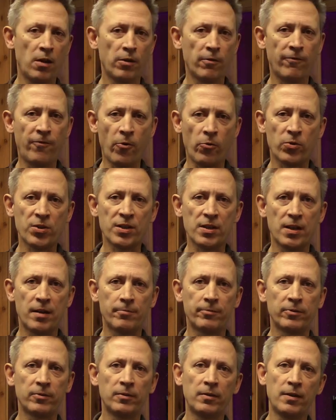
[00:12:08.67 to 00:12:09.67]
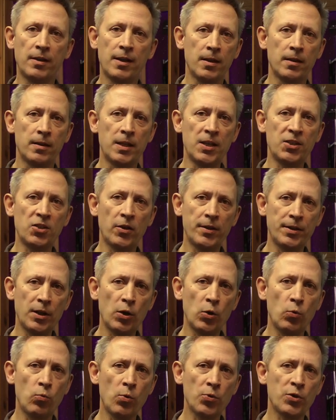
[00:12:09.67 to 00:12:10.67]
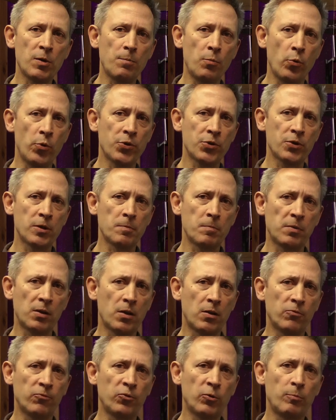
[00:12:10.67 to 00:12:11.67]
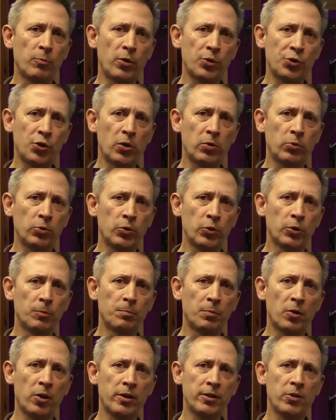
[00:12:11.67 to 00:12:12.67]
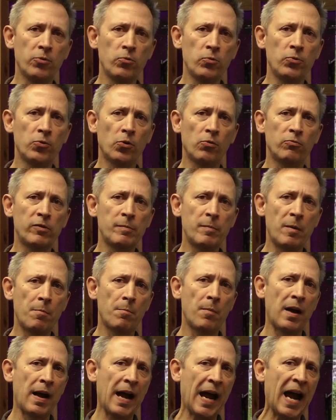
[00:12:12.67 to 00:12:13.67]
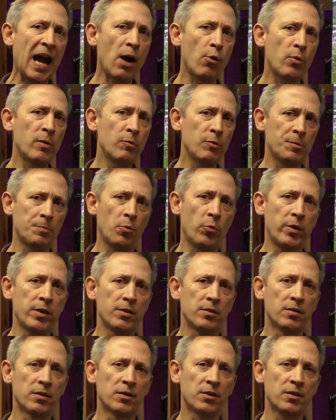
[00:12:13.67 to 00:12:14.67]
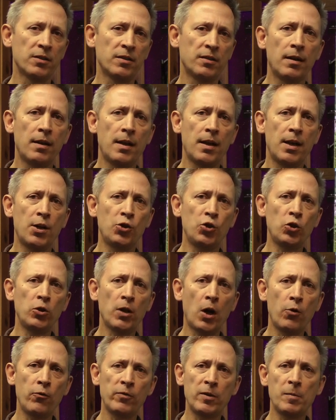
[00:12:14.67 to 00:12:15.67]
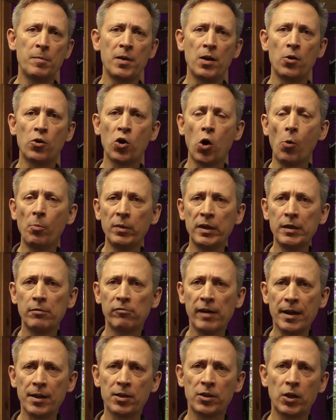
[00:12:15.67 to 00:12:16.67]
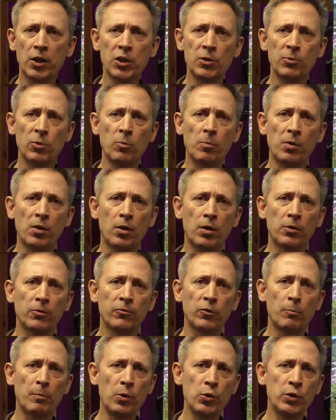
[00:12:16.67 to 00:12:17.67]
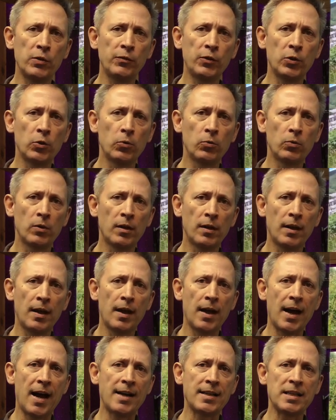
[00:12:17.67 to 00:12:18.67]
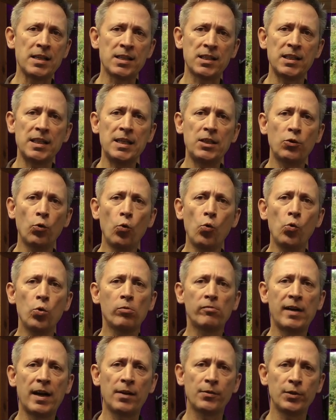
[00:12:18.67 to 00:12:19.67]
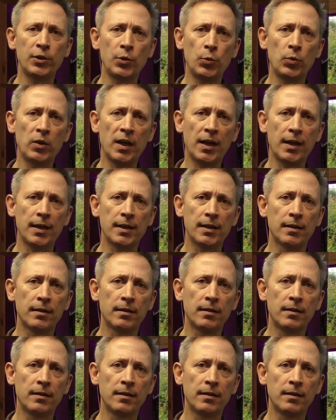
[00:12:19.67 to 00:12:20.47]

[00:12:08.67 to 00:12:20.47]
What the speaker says: The foxglove. This I know was a poisonous plant from my childhood, but I do not remember how it was poisonous. It should hopefully be a commonly recognisable plant for most of you, and it's seen all around the UK.